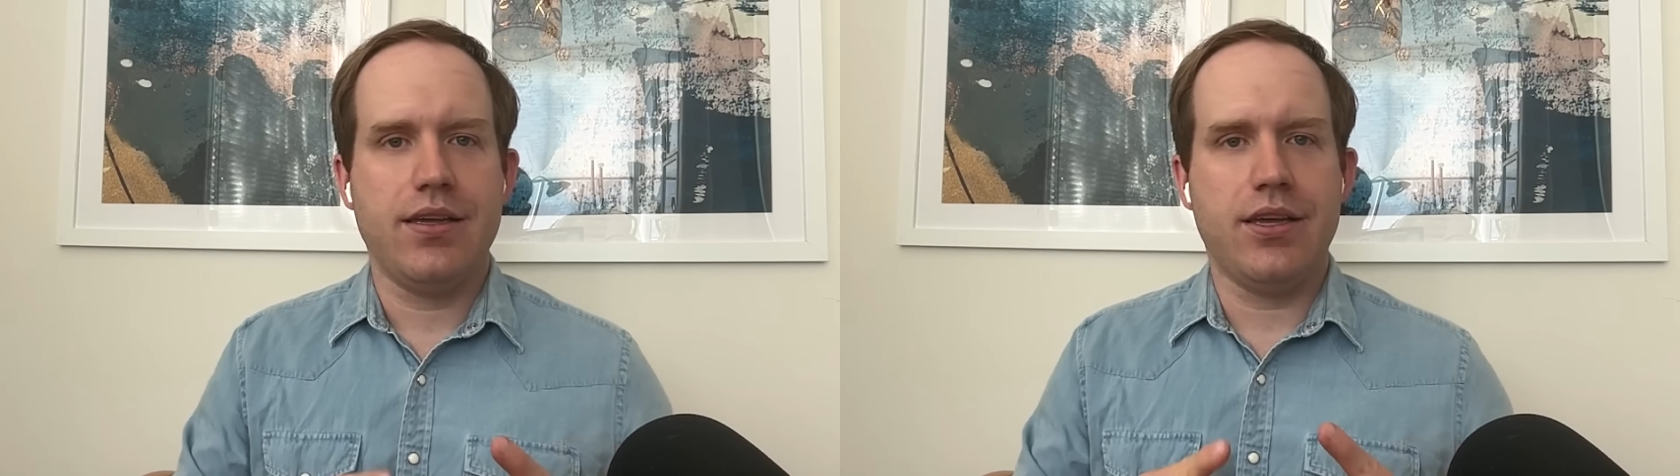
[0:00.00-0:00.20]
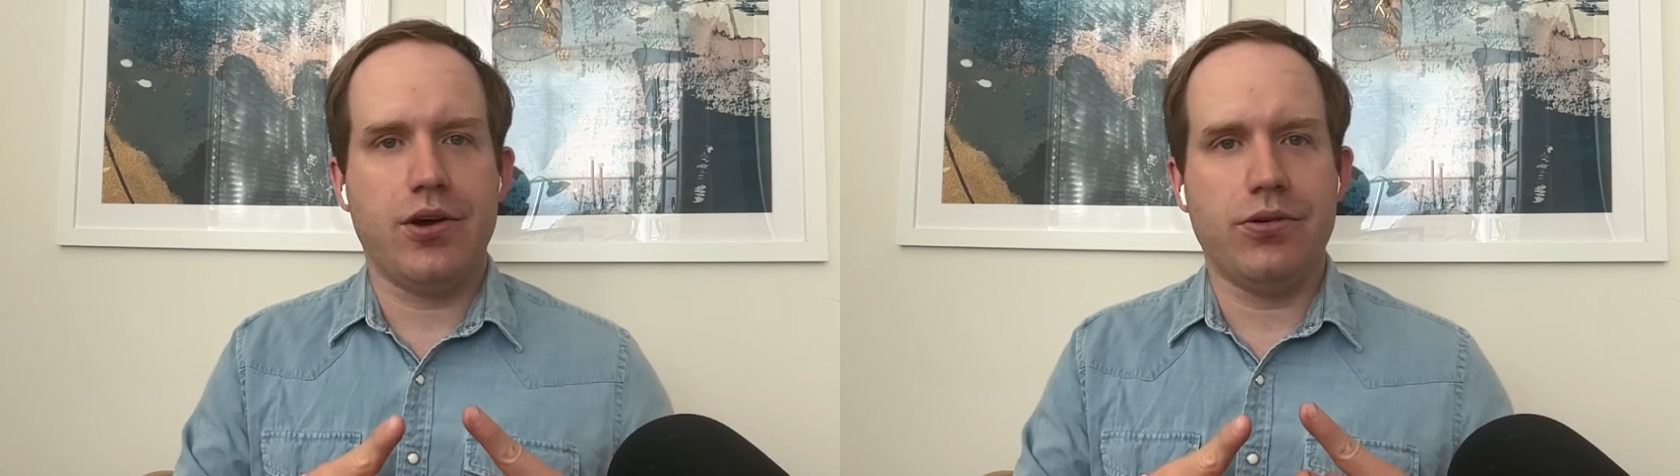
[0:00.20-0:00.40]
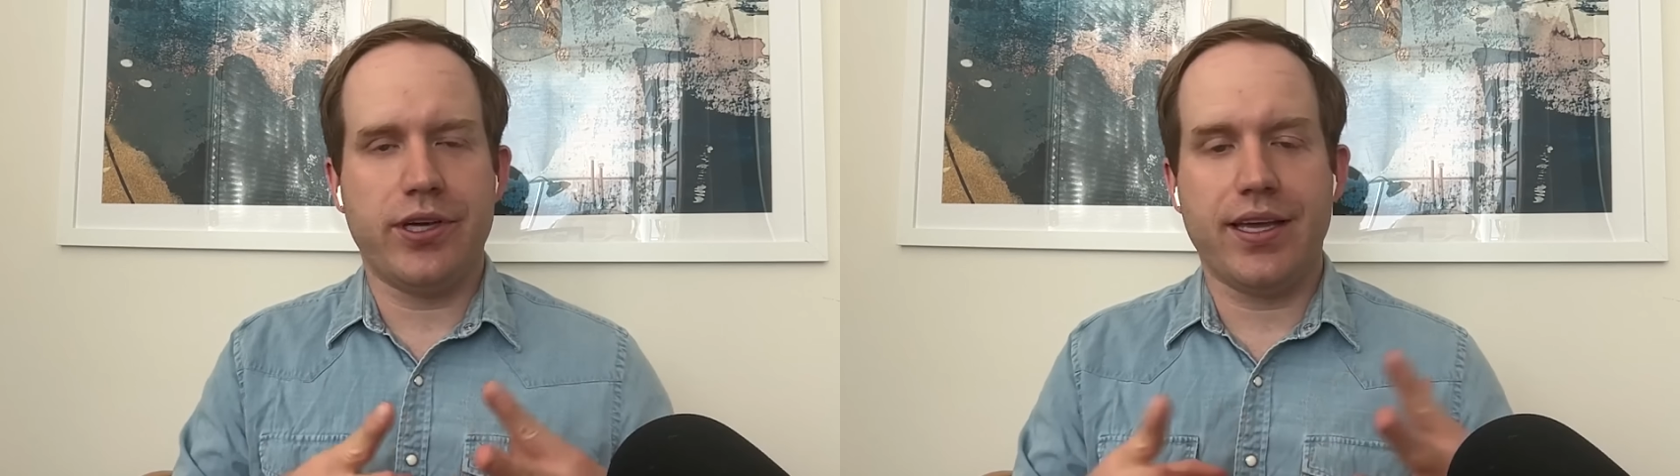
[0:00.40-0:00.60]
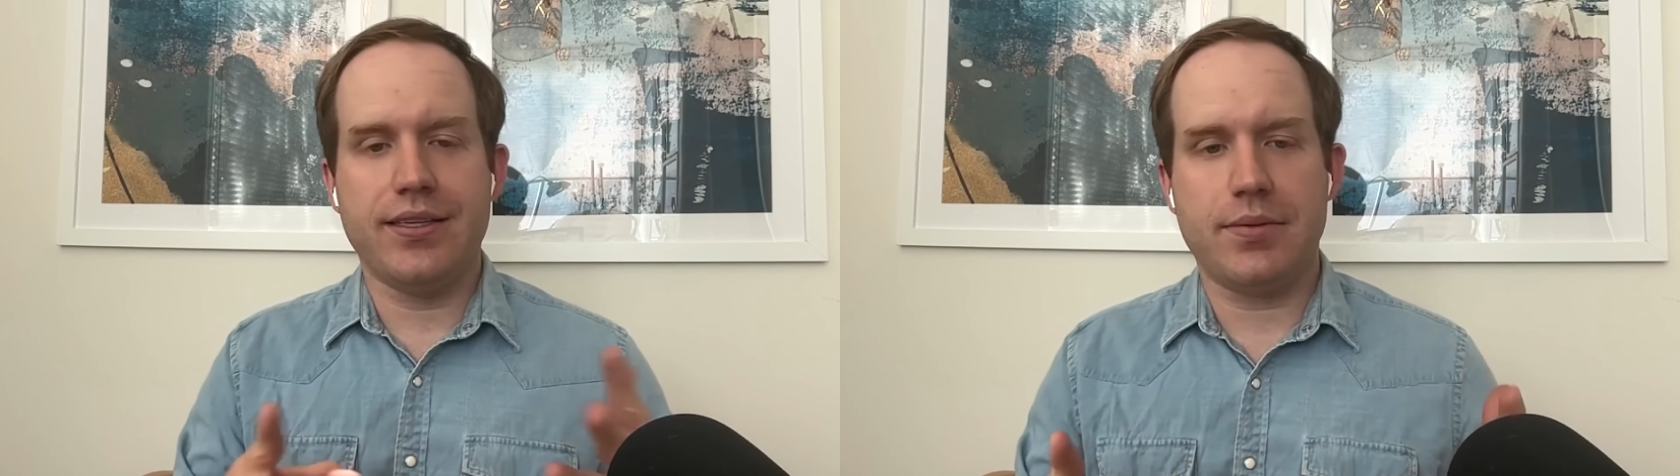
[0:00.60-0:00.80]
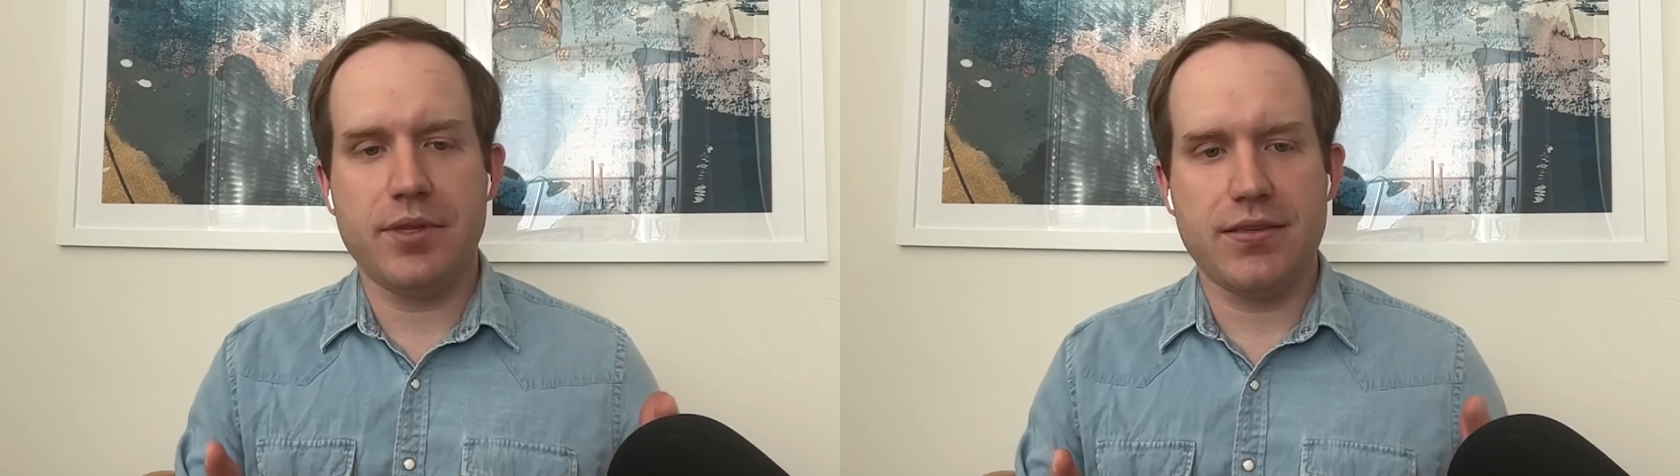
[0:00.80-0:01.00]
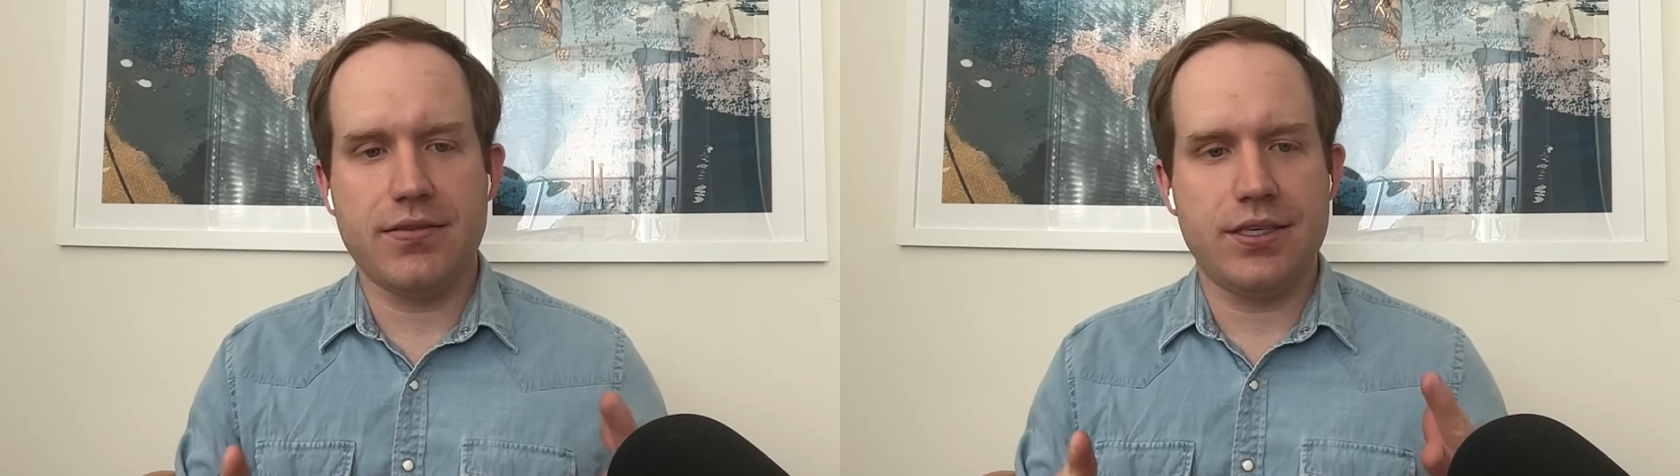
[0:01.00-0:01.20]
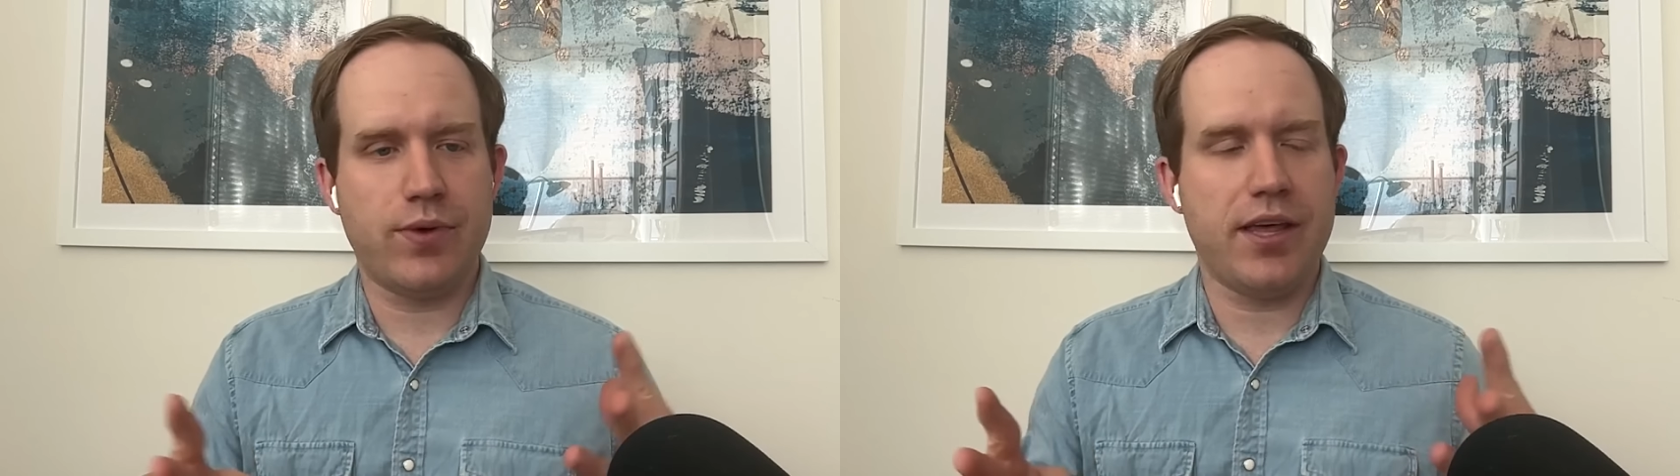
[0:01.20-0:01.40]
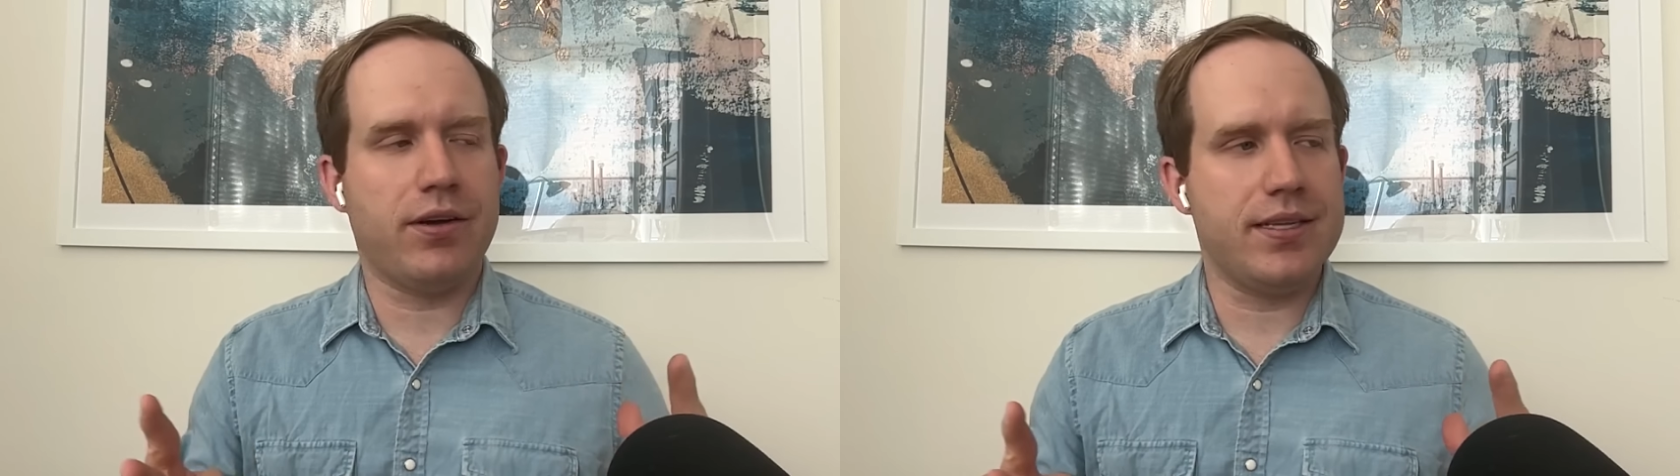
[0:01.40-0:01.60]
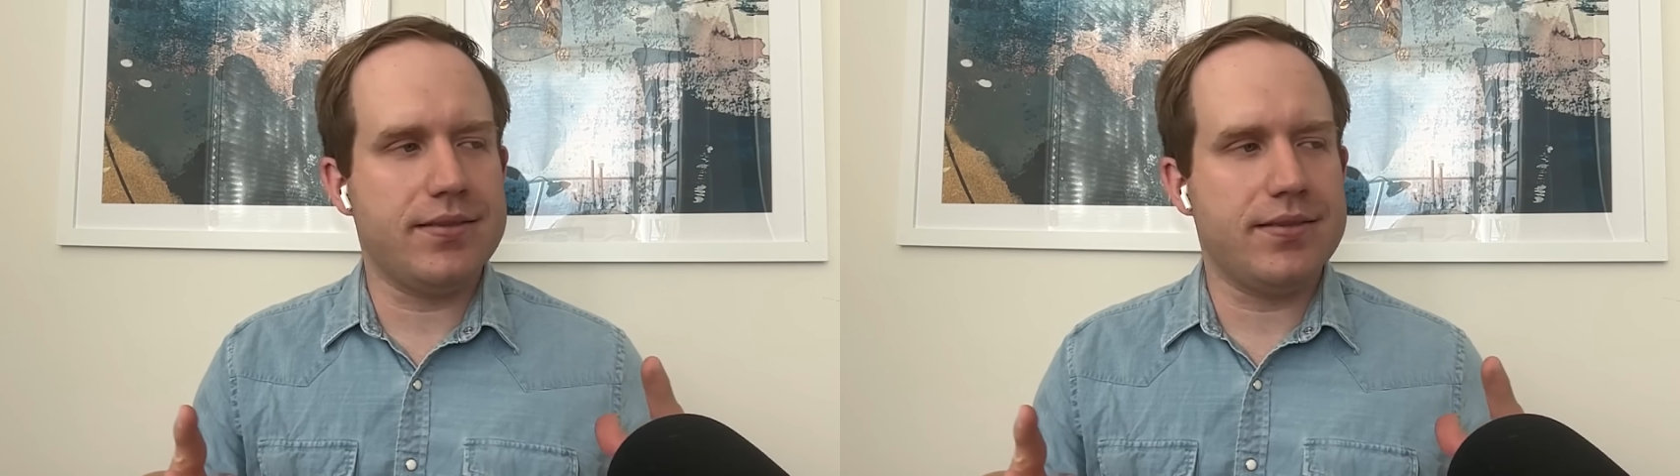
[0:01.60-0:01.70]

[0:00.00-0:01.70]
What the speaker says: looking at some of these weather